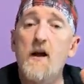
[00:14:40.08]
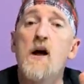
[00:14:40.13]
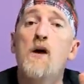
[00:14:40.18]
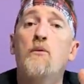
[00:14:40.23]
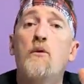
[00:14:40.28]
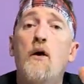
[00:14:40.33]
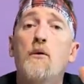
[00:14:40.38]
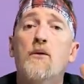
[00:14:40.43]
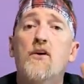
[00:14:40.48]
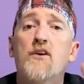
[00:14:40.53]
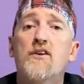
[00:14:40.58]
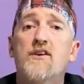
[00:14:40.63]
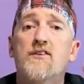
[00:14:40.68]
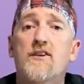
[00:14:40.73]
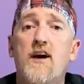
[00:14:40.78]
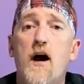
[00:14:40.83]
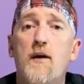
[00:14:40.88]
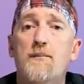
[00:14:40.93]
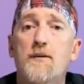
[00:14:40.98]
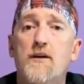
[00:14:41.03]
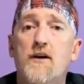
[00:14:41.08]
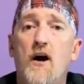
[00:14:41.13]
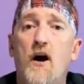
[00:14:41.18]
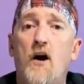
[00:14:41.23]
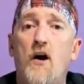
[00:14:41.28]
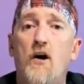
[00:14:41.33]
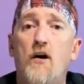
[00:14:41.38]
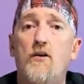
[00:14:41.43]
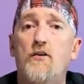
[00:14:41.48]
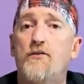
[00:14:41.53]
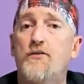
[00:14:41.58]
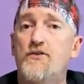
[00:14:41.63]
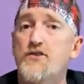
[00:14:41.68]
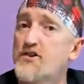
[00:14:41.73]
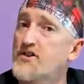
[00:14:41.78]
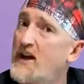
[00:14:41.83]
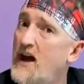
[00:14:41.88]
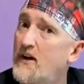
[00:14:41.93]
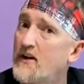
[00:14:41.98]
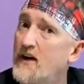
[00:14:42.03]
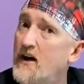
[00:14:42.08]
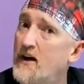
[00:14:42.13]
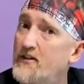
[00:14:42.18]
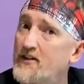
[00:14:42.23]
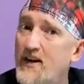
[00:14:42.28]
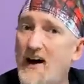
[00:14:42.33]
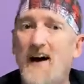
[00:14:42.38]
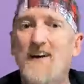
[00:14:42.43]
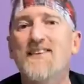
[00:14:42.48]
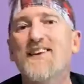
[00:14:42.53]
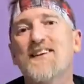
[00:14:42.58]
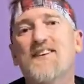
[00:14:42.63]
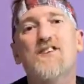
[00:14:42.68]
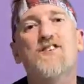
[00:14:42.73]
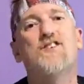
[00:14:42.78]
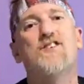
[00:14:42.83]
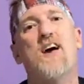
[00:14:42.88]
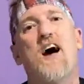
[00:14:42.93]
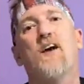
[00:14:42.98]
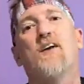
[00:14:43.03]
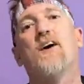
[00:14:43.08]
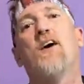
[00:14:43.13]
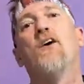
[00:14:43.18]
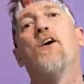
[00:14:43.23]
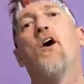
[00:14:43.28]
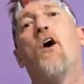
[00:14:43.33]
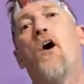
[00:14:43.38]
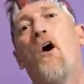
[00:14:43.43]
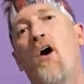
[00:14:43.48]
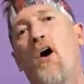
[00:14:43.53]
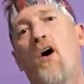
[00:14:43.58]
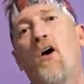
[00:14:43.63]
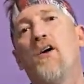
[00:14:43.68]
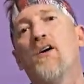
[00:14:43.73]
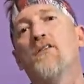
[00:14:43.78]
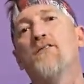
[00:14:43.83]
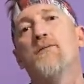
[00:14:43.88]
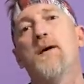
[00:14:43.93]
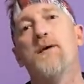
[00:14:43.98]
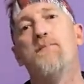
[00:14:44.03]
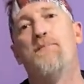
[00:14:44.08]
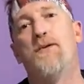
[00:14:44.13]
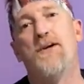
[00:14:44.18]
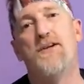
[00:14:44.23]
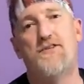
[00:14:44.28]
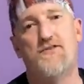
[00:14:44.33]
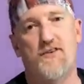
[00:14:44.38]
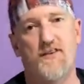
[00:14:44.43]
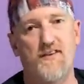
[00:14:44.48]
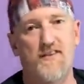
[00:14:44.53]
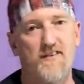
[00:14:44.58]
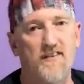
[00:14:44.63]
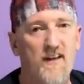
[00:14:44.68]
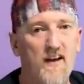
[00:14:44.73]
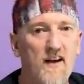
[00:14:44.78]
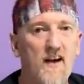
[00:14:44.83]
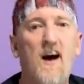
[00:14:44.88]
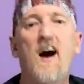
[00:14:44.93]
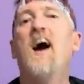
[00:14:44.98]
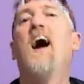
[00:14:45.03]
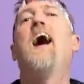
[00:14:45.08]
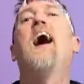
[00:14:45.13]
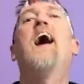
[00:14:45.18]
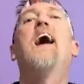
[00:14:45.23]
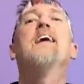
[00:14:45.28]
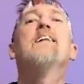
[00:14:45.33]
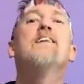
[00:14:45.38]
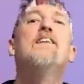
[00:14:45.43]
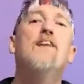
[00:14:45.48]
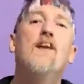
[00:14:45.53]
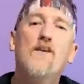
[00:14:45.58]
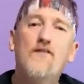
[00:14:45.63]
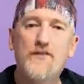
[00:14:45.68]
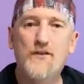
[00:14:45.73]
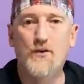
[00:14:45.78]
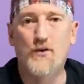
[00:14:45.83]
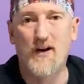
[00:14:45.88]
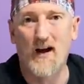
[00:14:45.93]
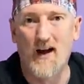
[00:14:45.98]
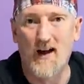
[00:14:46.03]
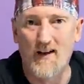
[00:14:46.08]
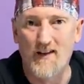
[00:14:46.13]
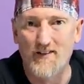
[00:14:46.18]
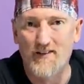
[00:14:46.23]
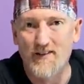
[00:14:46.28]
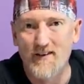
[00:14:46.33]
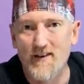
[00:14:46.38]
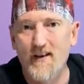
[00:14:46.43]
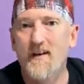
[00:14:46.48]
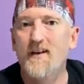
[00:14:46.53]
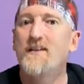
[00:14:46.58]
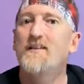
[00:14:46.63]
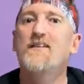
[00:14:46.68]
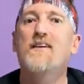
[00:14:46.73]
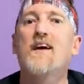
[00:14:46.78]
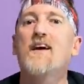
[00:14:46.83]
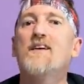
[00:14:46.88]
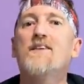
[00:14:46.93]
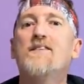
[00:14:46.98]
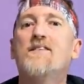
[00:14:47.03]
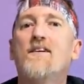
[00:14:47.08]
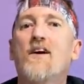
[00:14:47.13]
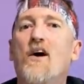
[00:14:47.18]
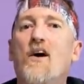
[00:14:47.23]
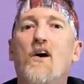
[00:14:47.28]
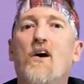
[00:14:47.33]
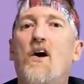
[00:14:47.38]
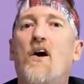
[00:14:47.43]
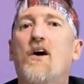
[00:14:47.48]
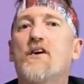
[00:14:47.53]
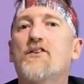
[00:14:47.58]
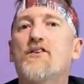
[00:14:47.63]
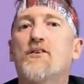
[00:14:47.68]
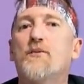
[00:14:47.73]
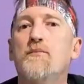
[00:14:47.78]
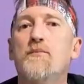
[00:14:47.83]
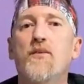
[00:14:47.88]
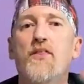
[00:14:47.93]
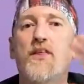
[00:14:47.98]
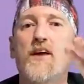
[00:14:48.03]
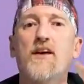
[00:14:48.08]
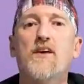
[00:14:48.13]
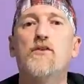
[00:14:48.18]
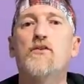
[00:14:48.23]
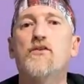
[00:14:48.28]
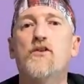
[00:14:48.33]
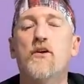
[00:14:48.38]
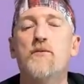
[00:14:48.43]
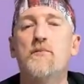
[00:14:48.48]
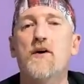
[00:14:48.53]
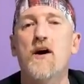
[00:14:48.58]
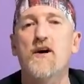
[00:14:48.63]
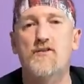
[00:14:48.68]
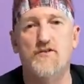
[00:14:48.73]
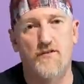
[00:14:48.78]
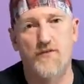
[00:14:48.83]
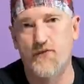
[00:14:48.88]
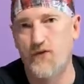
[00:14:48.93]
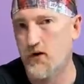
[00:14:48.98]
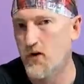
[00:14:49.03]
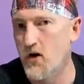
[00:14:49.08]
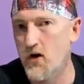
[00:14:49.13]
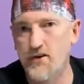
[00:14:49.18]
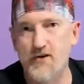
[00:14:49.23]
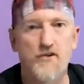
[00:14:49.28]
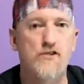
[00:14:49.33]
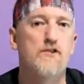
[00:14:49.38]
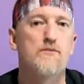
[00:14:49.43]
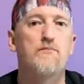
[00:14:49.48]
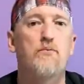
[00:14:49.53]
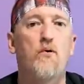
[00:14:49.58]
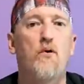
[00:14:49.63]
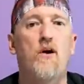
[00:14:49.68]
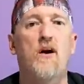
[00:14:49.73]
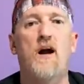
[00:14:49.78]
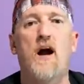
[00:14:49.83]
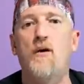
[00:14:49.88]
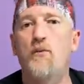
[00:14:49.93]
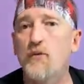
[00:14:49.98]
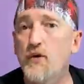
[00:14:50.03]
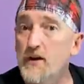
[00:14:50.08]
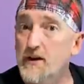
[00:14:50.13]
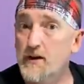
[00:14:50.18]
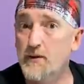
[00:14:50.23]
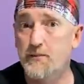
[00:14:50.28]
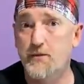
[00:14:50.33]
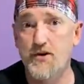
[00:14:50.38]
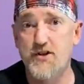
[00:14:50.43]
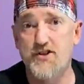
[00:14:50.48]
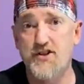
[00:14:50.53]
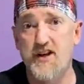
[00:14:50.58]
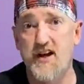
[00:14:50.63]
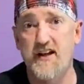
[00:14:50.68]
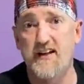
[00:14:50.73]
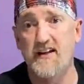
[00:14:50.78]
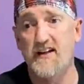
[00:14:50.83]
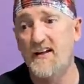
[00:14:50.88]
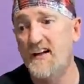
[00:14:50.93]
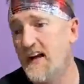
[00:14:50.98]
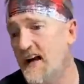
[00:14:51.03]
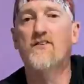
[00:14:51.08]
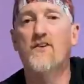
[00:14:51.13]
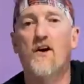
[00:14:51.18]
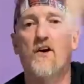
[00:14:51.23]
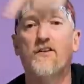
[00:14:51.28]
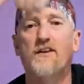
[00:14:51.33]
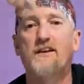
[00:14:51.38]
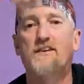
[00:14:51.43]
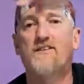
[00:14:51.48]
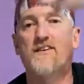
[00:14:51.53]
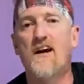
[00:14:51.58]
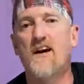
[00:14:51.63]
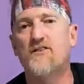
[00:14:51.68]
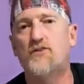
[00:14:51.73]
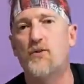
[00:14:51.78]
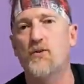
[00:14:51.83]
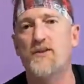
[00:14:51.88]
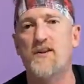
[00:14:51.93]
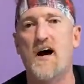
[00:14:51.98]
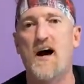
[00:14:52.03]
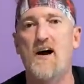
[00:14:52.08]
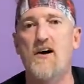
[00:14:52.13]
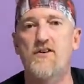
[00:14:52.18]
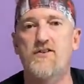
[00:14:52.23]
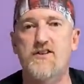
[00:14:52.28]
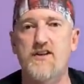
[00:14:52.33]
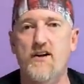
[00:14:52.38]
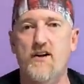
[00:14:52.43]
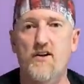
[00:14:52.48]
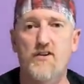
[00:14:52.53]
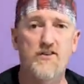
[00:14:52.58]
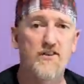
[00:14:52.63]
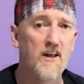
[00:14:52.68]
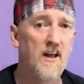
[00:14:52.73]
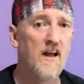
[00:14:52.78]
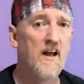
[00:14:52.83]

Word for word: And while we're on the topic of shout outs, I'd like to shout out all of my patrons. I love you guys. You guys are awesome. Thank you so much for all your support. I really appreciate it. Thanks to all these guys who are in the higher tiers.